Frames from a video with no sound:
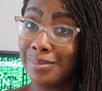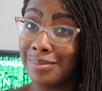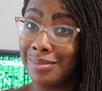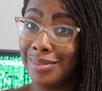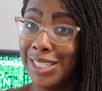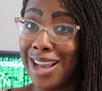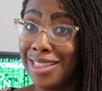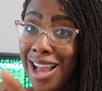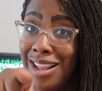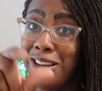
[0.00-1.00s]
You got
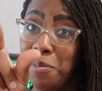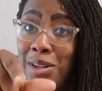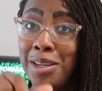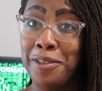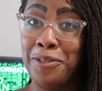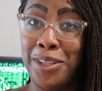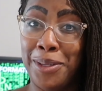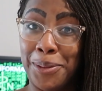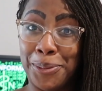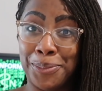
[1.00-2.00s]
that? They could be looking for
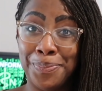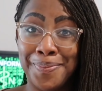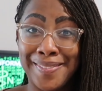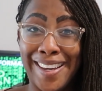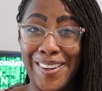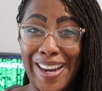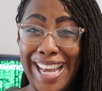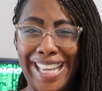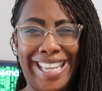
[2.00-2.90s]
you. All right?